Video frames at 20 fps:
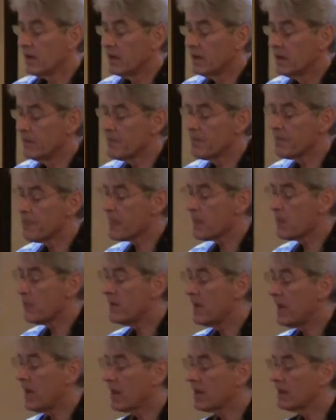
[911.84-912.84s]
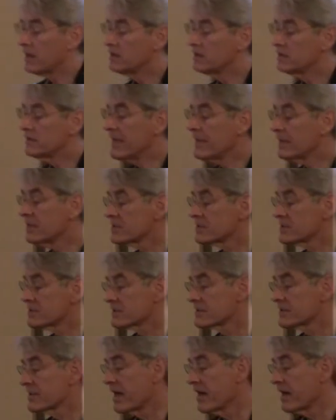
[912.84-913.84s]
Um, the Atlas
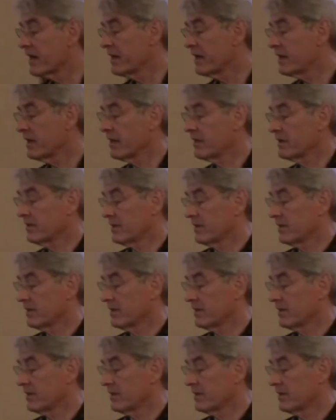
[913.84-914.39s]
Society,